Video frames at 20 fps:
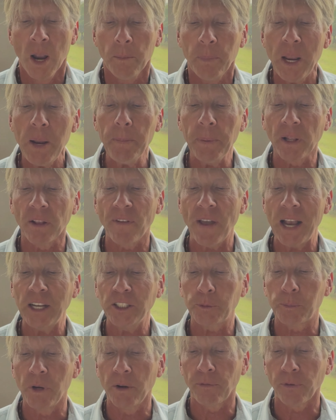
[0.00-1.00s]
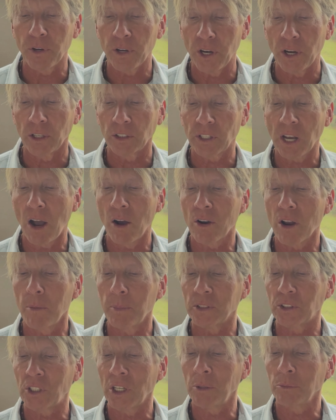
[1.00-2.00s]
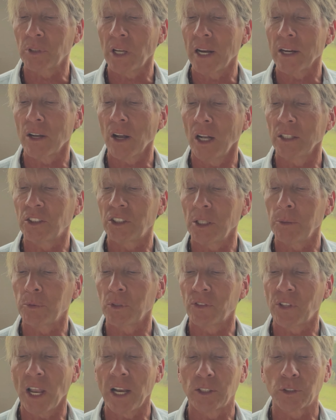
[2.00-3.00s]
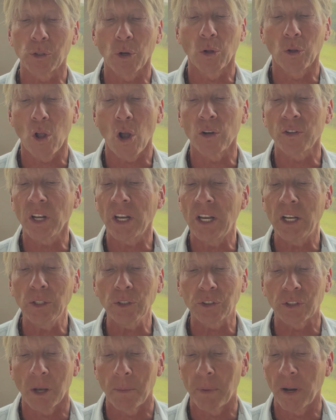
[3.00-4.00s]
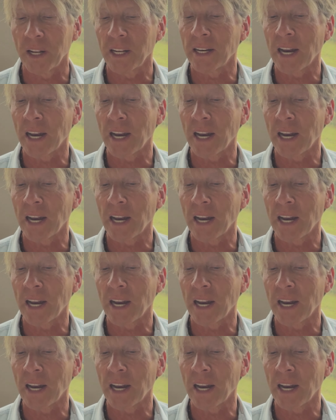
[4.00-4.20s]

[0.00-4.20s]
People have asked me for years, how come it seems like God seems to take so long to heal somebody?